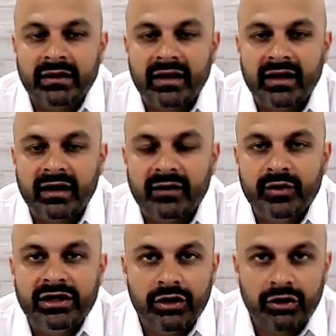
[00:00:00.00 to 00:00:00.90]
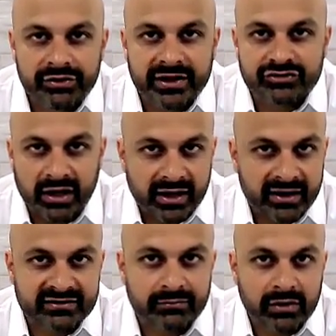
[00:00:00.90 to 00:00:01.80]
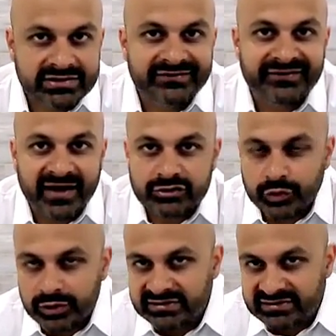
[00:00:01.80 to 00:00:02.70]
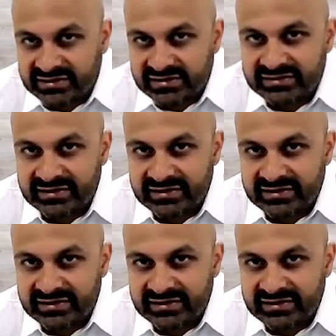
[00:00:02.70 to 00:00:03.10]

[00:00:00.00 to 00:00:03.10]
Uh, we know that dry eye is a multifactorial disease.